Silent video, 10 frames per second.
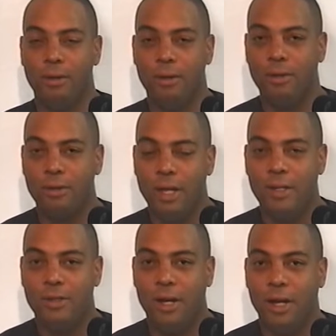this
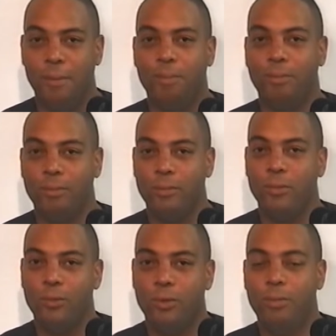next time
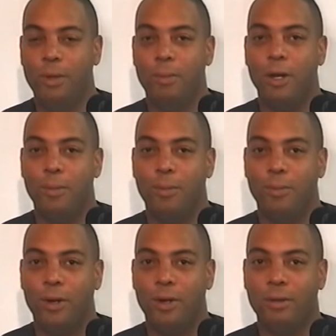we'll be better
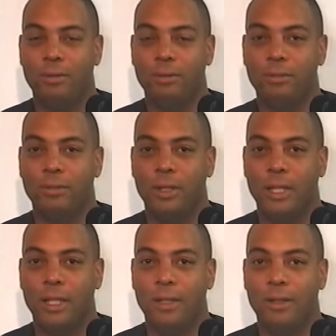prepared,
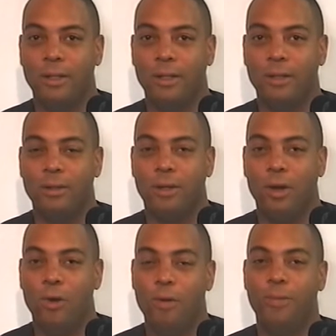and
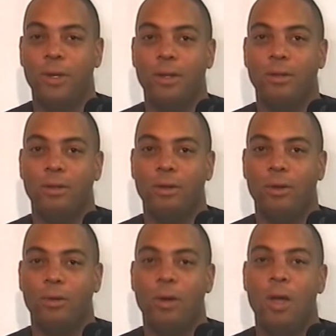I hope that
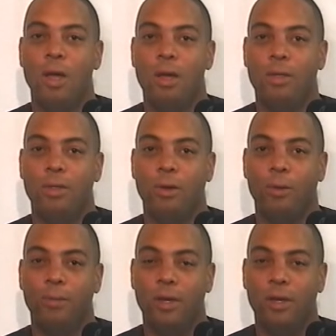there
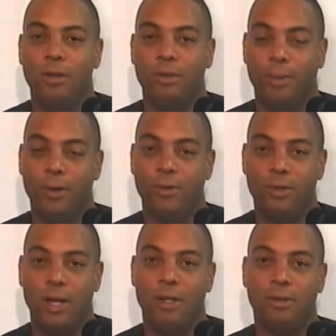will be some other
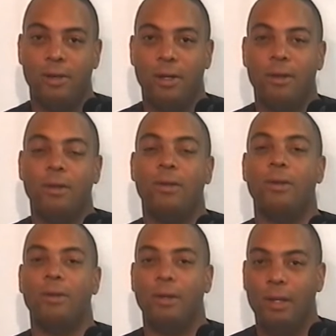states that
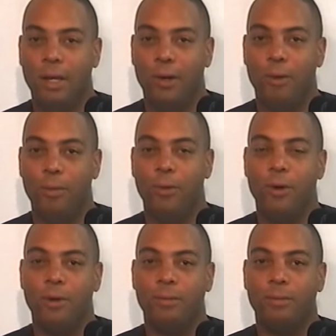get on
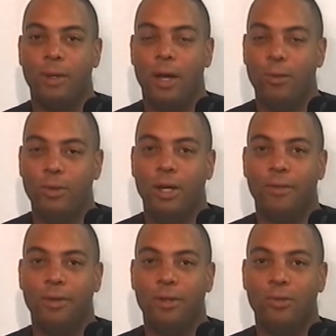board. I will
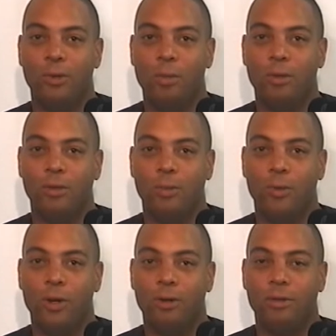definitely contribute some
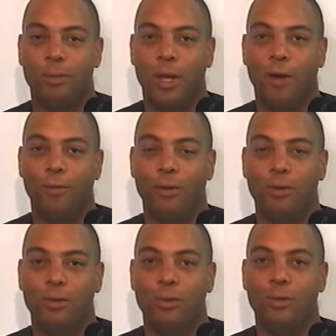work, some effort
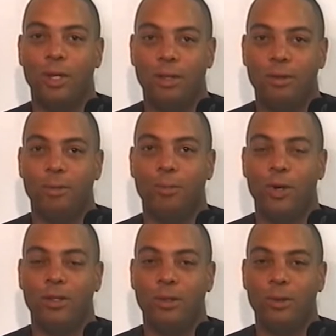to get some
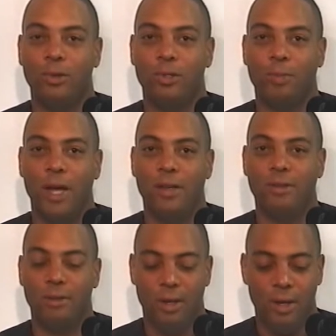resolutions
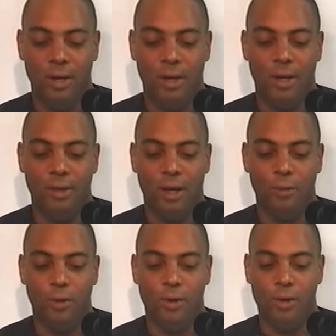passed in that
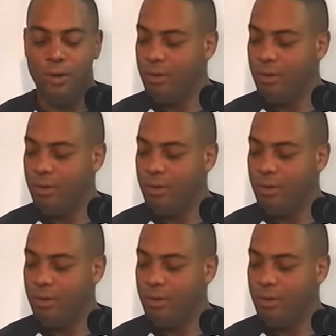regard.